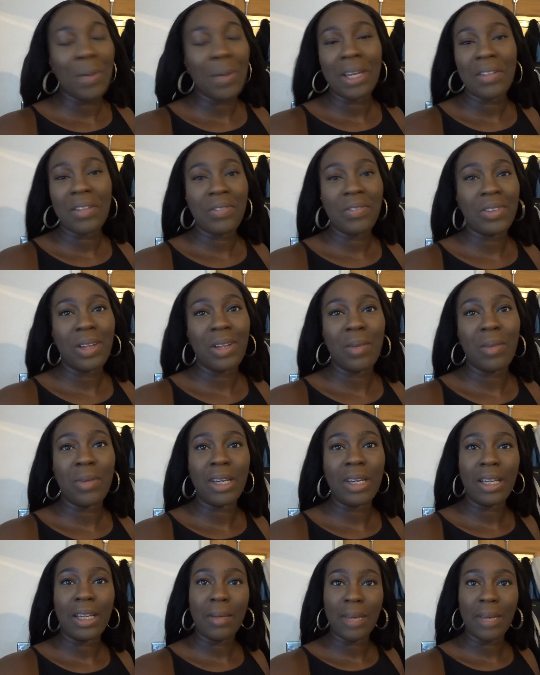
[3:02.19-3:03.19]
I didn't feel like
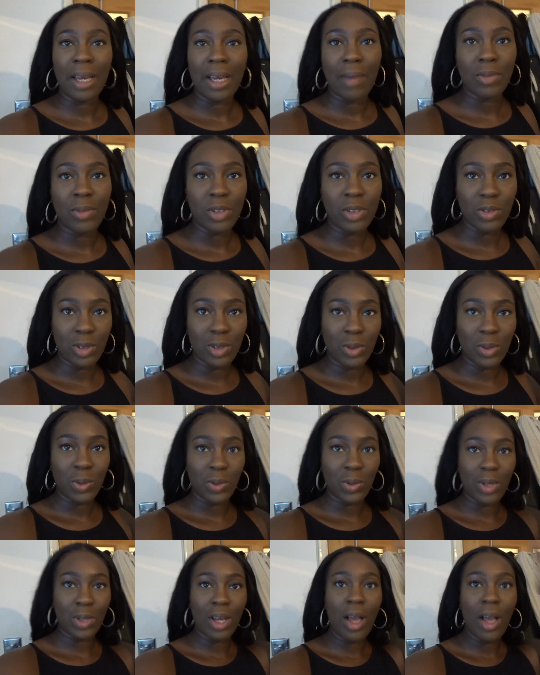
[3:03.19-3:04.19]
bringing out my camera to
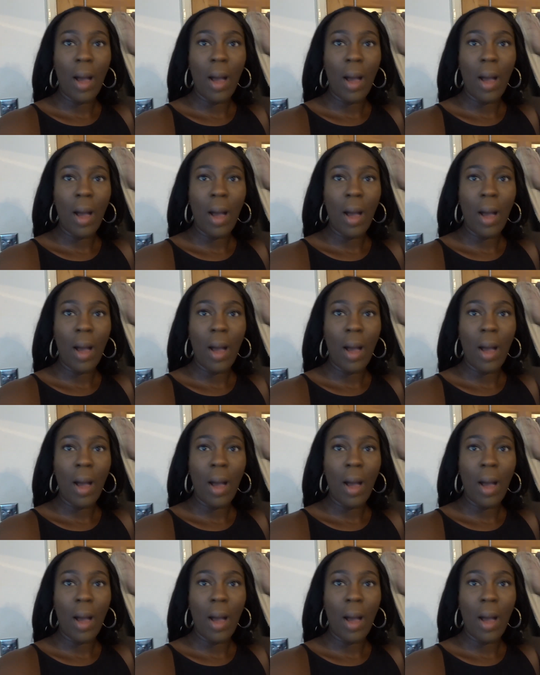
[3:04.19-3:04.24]
record.